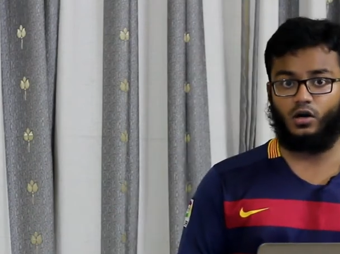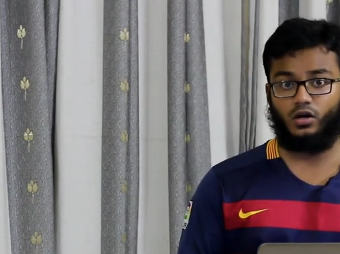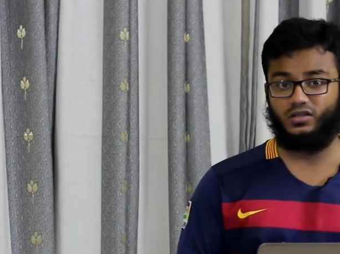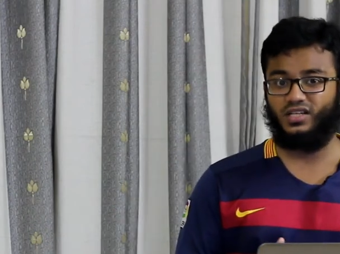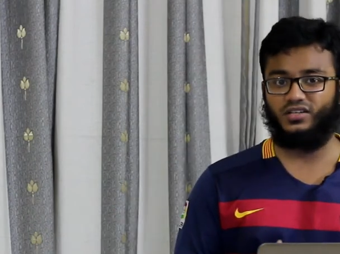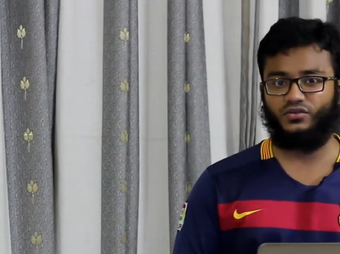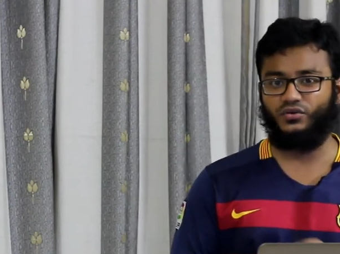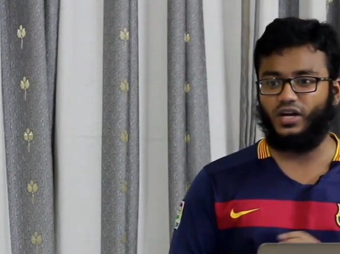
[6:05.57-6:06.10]
not
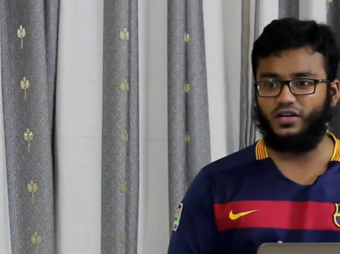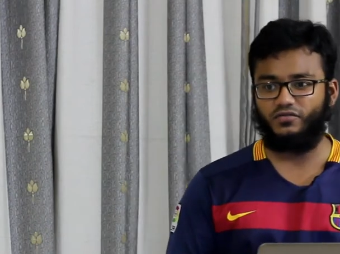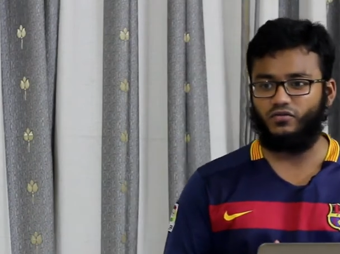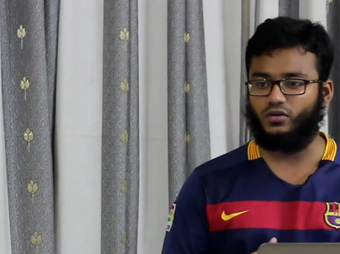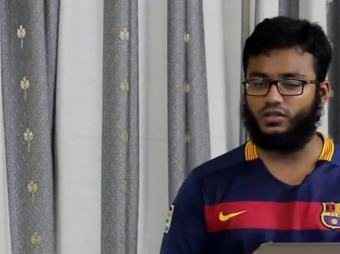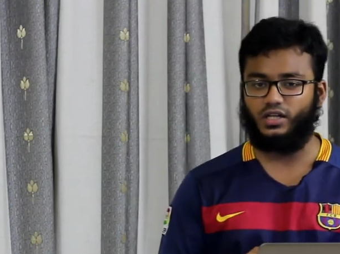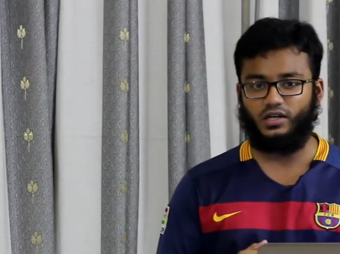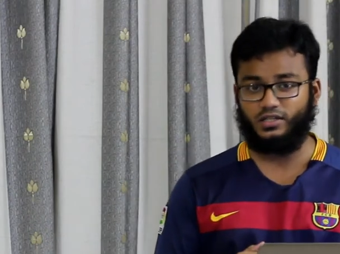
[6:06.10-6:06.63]
that great
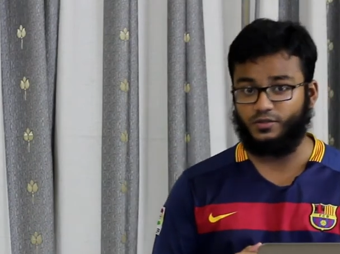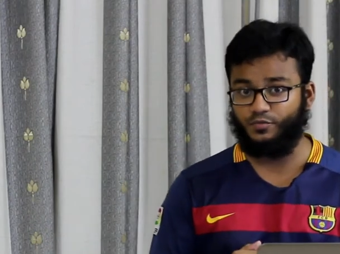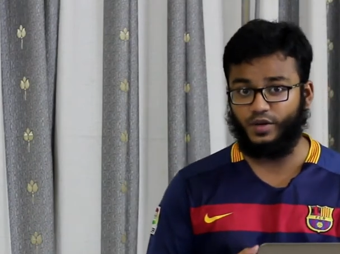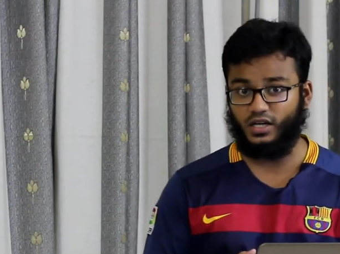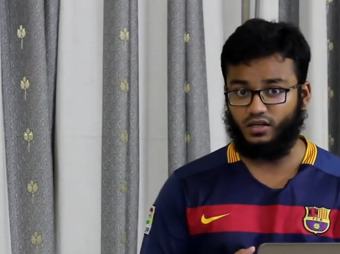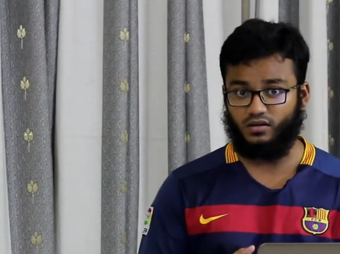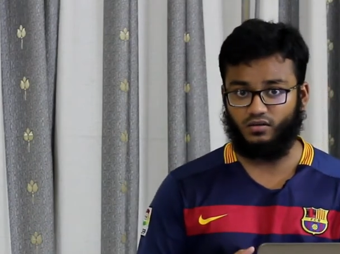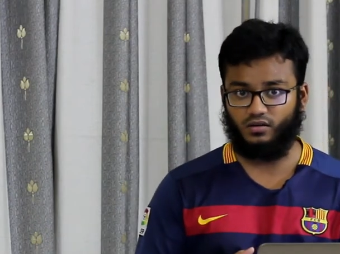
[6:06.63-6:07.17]
for their
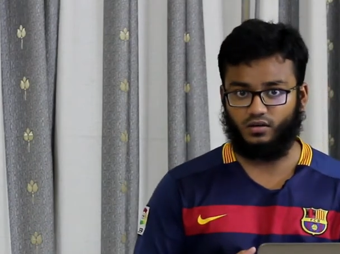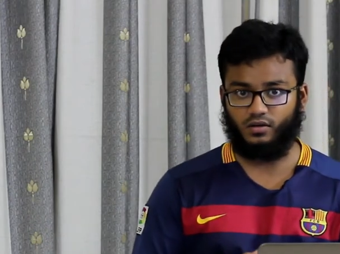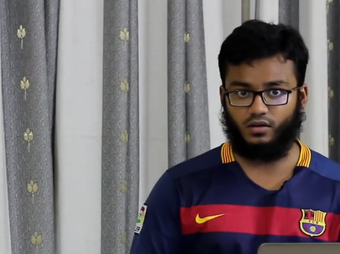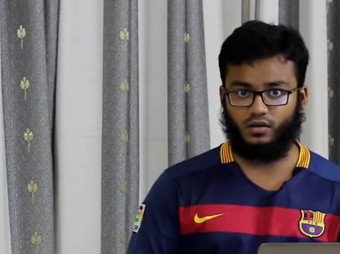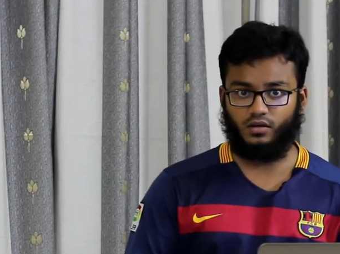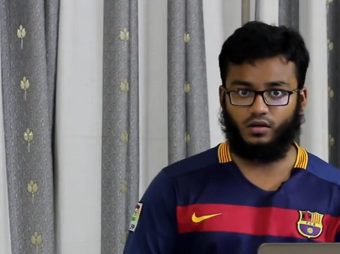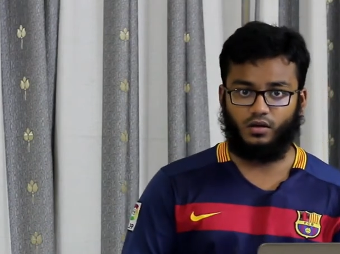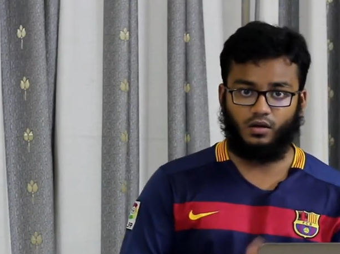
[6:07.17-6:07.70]
speed,
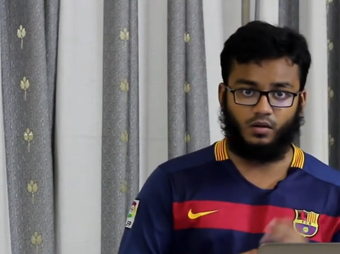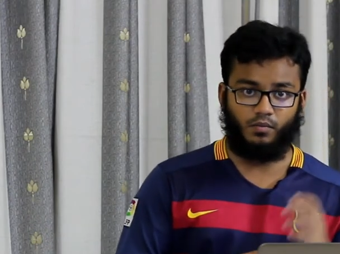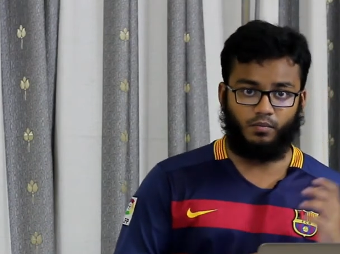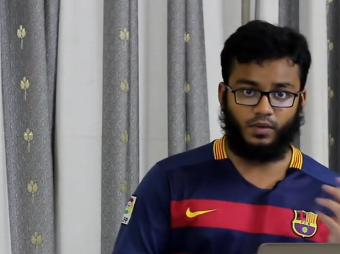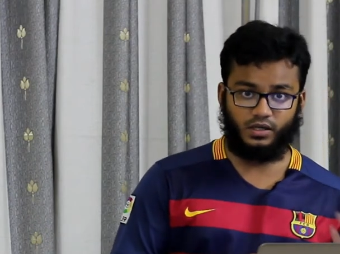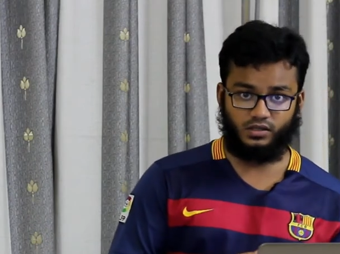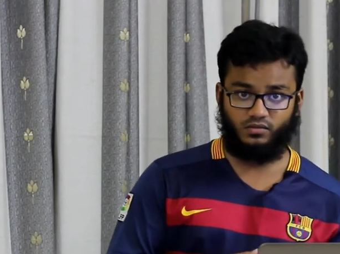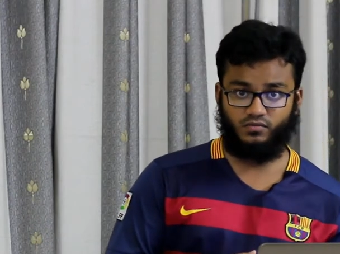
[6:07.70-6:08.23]

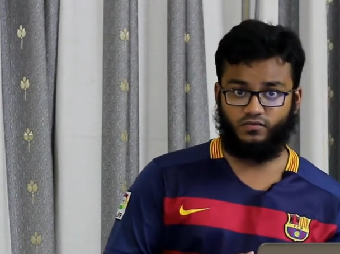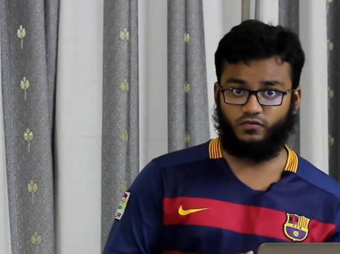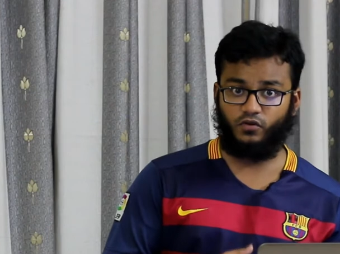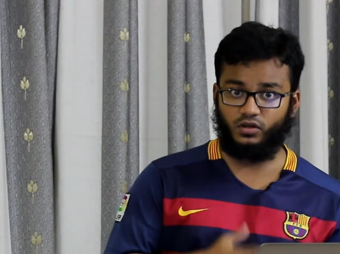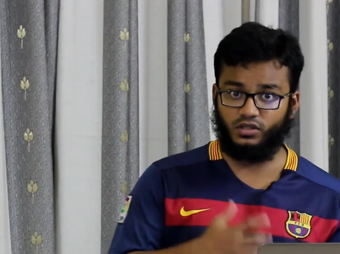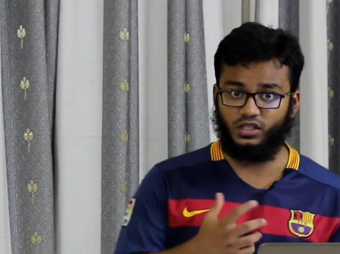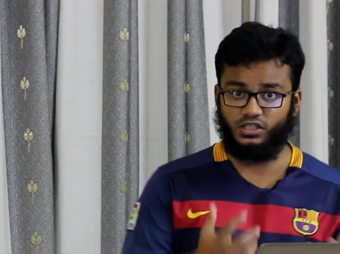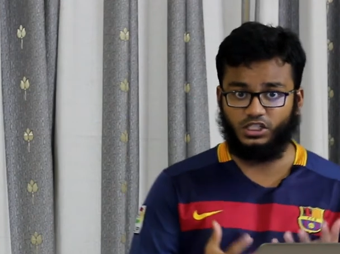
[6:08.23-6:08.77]
but for
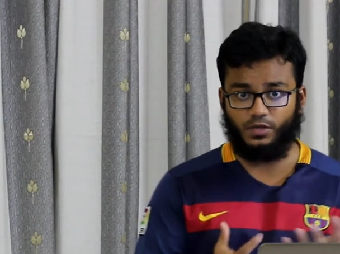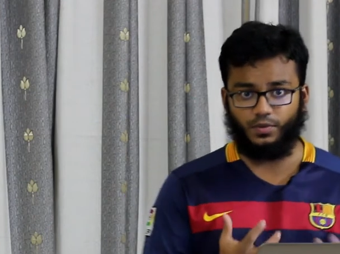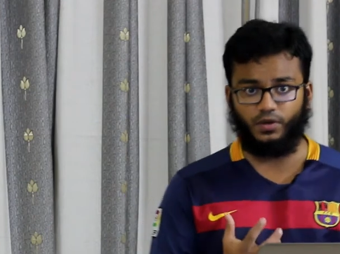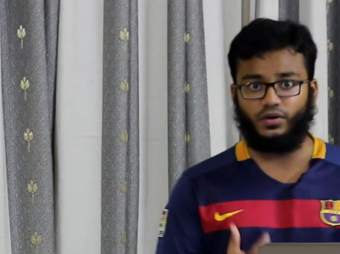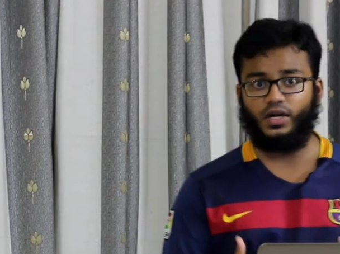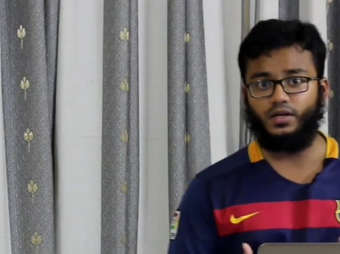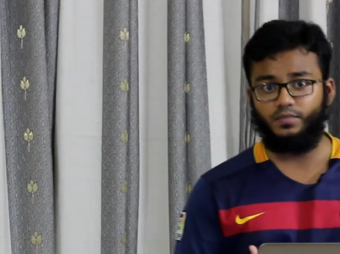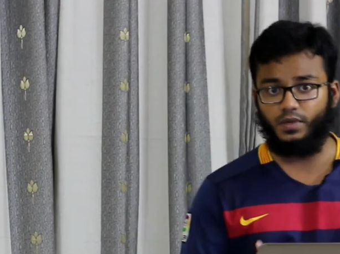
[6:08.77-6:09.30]
their cheaper
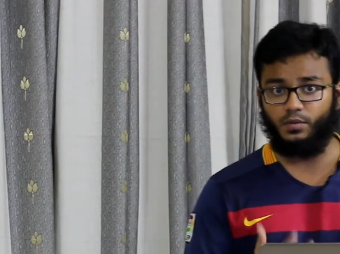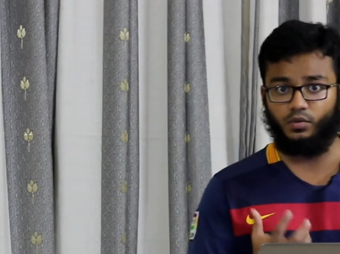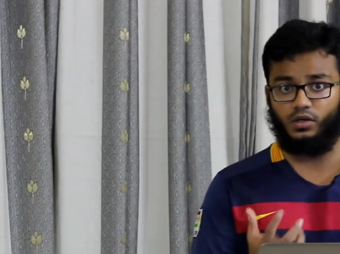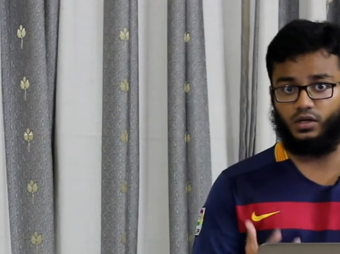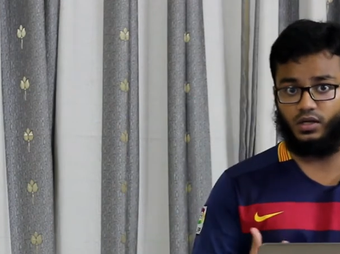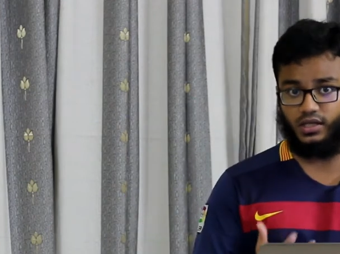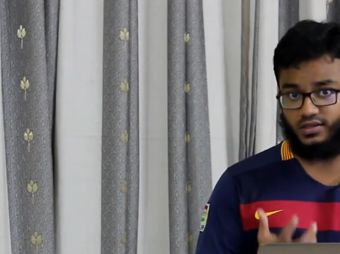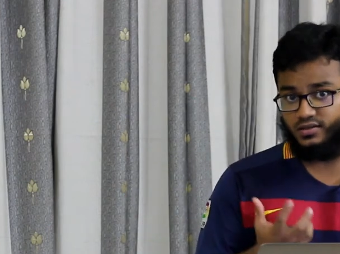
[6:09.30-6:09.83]
rate,
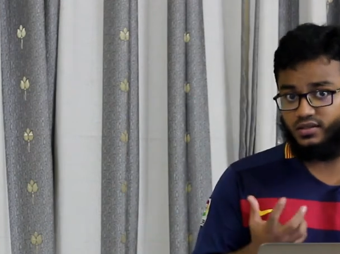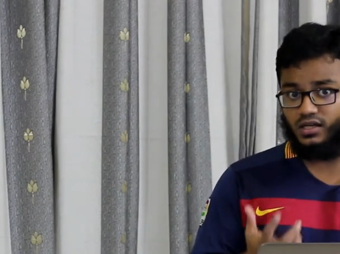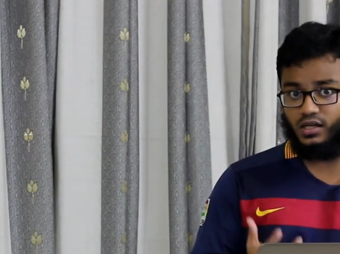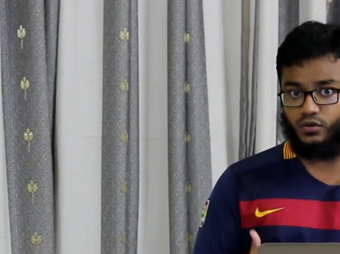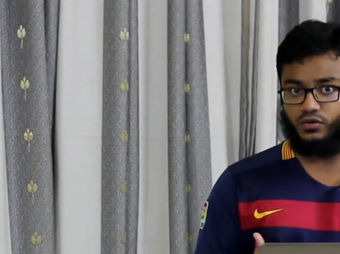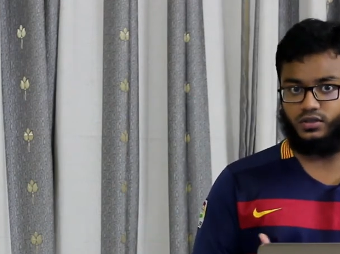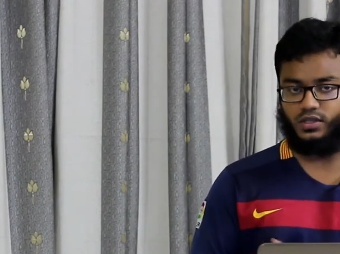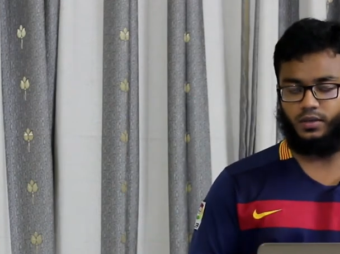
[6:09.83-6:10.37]
people still
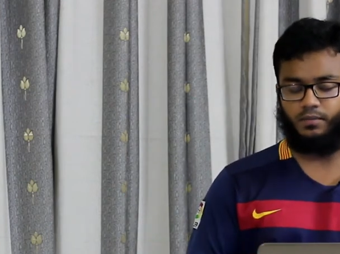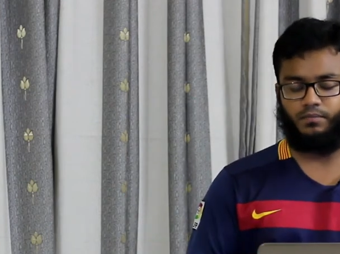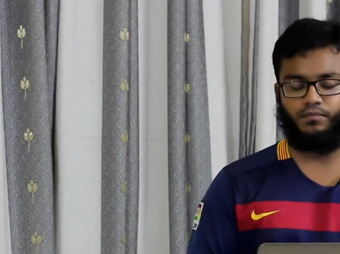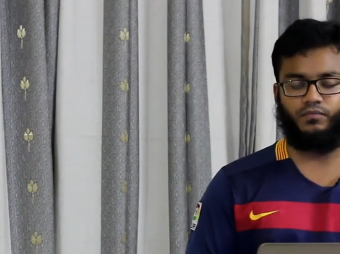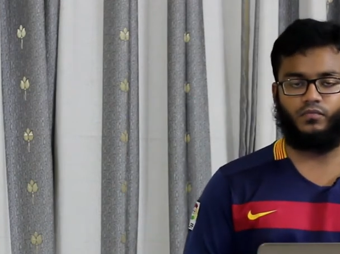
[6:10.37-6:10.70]
use them.